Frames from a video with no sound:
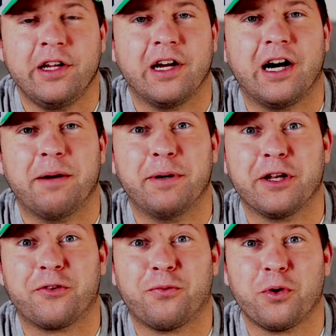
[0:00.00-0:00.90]
But
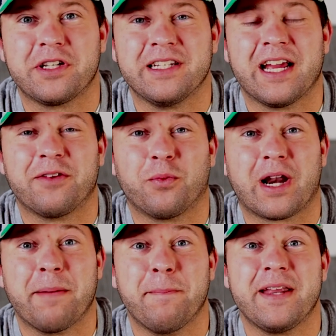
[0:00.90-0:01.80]
it's 14 days. What
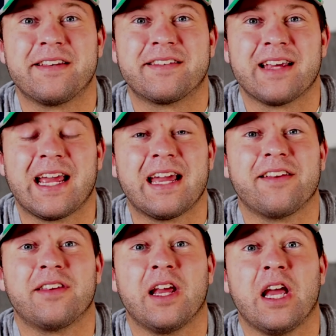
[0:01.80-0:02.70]
I meant to say
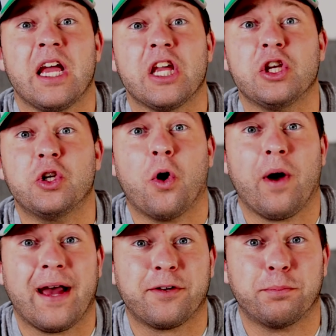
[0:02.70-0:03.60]
is you don't
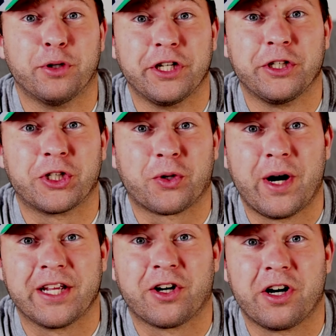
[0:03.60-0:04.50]
have to put in your
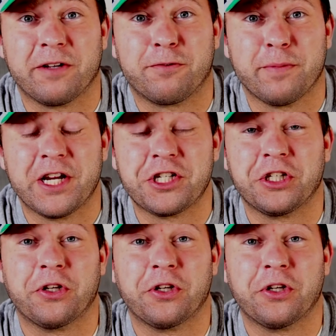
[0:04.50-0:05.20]
credit card information.